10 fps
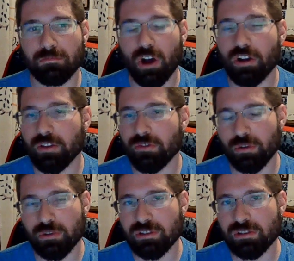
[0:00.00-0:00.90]
I'll give you
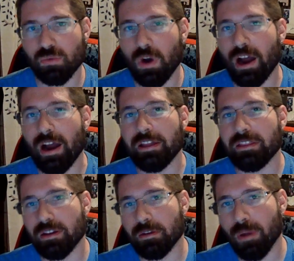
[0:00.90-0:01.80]
the reasons why I
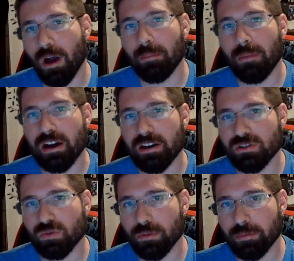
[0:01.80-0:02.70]
think Bob
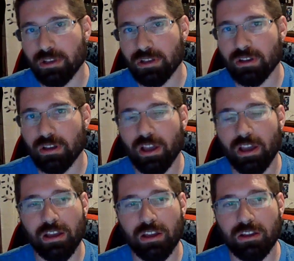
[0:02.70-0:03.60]
Myers would be
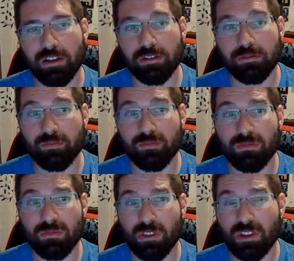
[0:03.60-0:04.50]
a
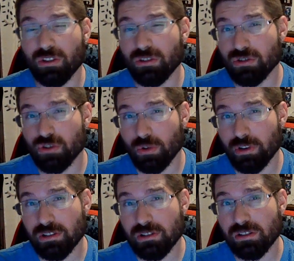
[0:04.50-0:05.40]
good
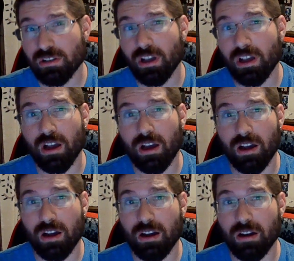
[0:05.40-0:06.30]
choice.
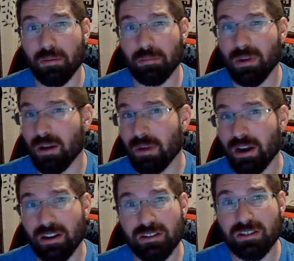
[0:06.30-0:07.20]
Bob
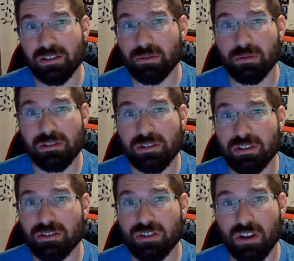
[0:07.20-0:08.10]
Myers, he was
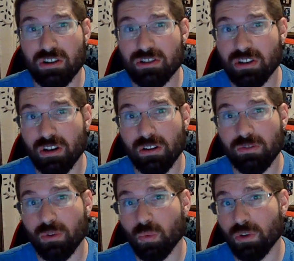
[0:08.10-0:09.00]
in charge
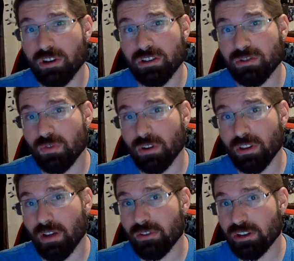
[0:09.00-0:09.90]
of the Warriors for
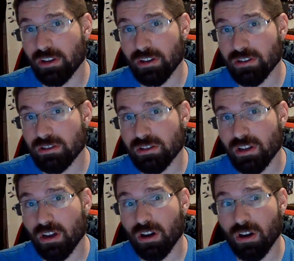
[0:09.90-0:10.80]
11 years
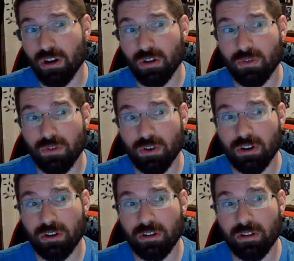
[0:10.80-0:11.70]

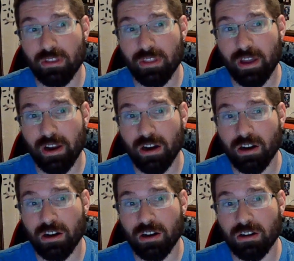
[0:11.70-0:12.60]
over
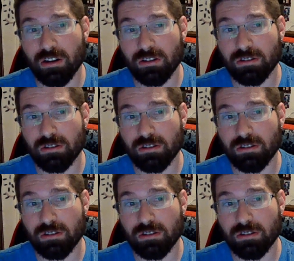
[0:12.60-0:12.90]
their